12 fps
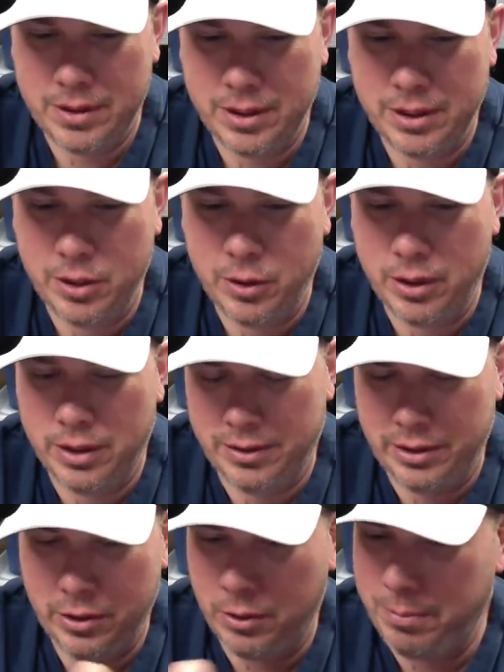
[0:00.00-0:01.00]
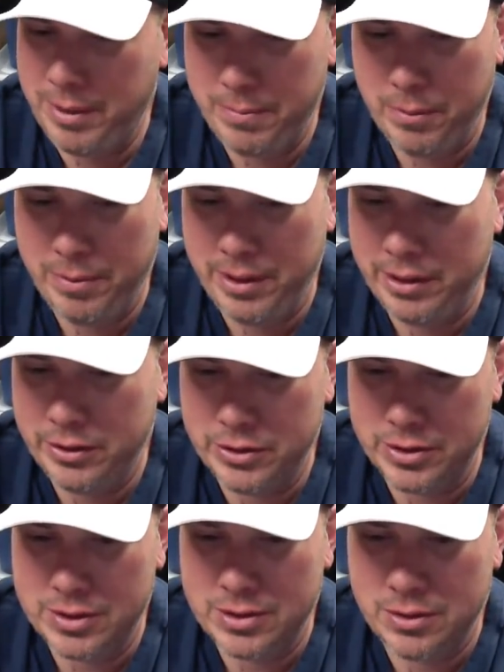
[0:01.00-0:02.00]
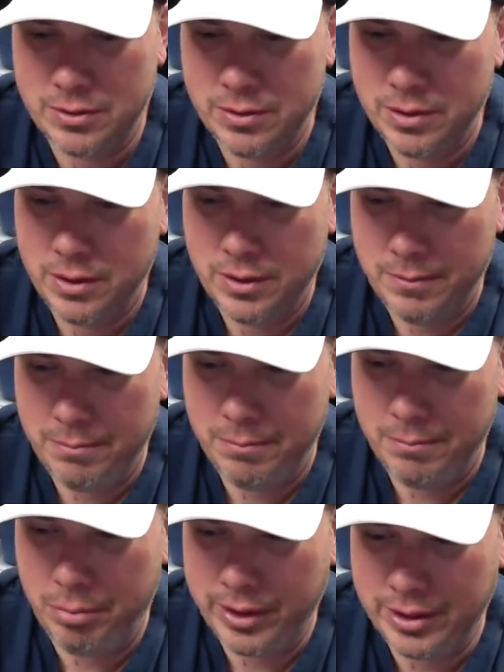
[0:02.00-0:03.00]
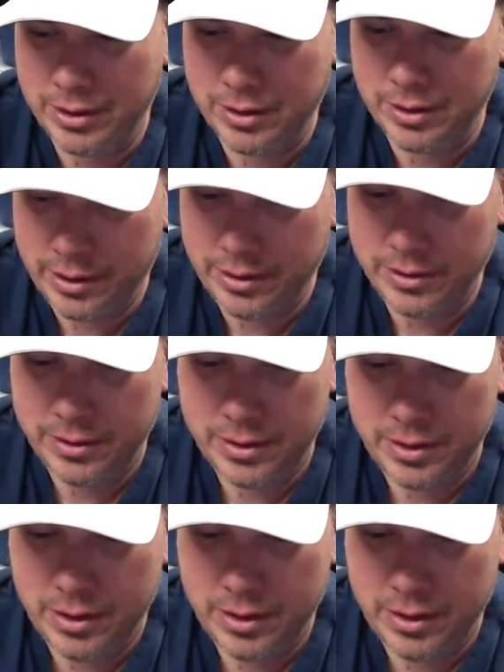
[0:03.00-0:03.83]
people being just blatantly